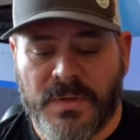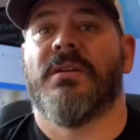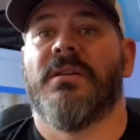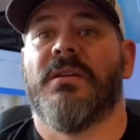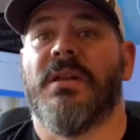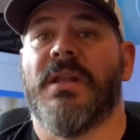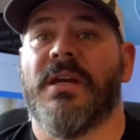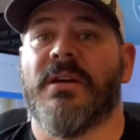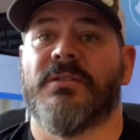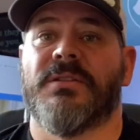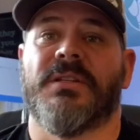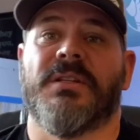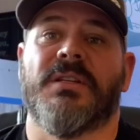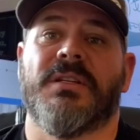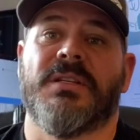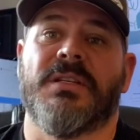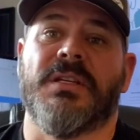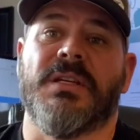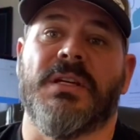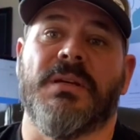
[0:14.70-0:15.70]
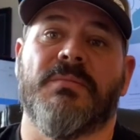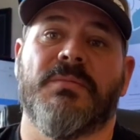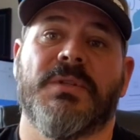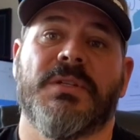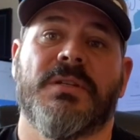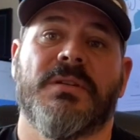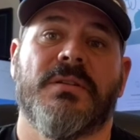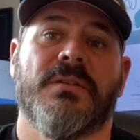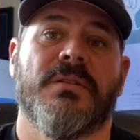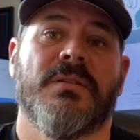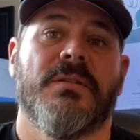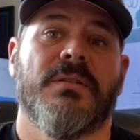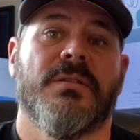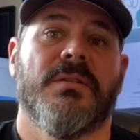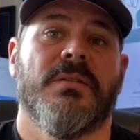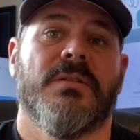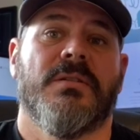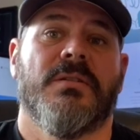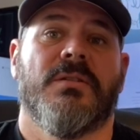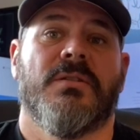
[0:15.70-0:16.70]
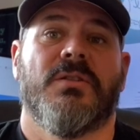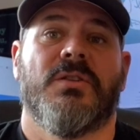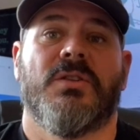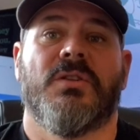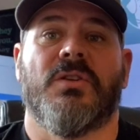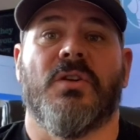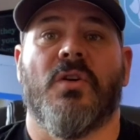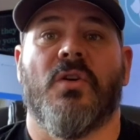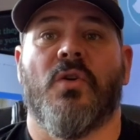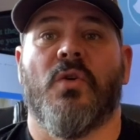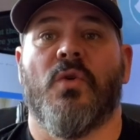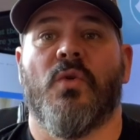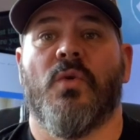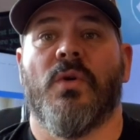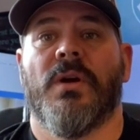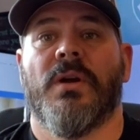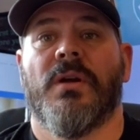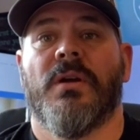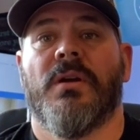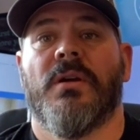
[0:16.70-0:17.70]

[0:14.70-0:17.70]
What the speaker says: Nails in the seams. So